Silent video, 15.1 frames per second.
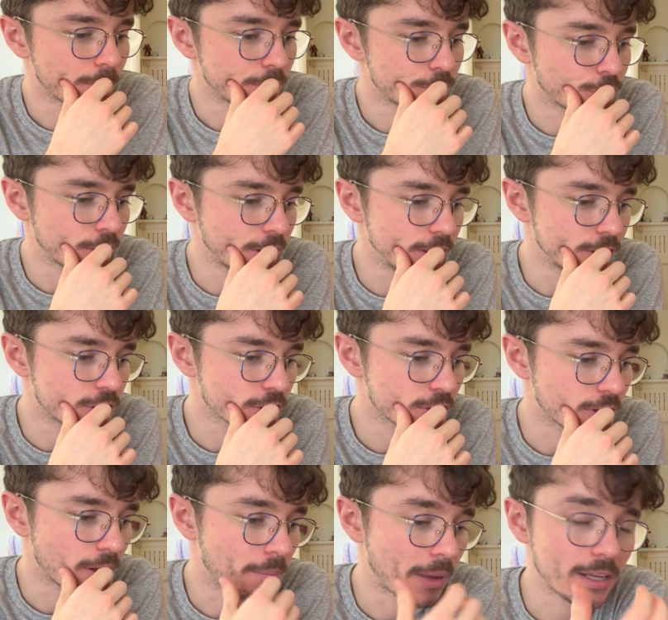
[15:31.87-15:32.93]
really just
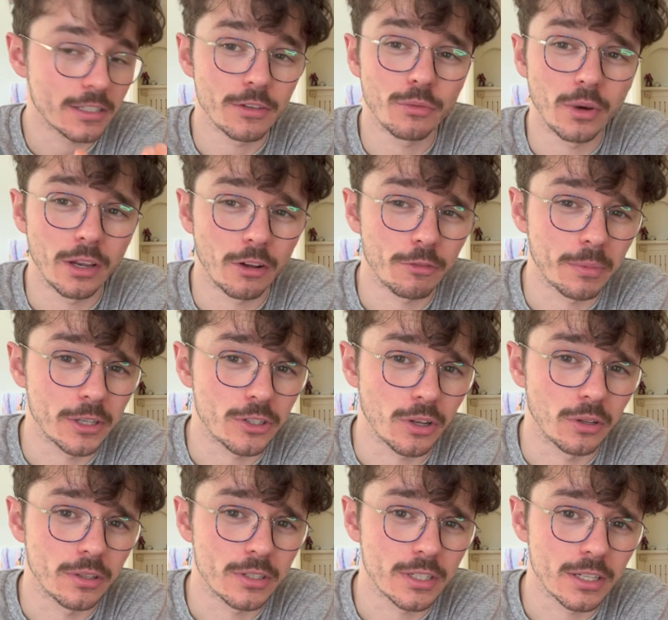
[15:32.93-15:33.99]
a massive weight off my
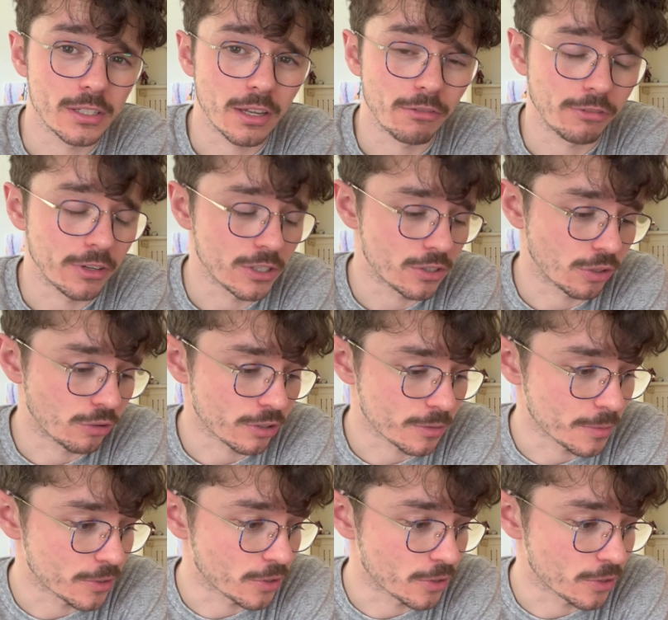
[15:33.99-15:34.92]
shoulders since I finished the Christmas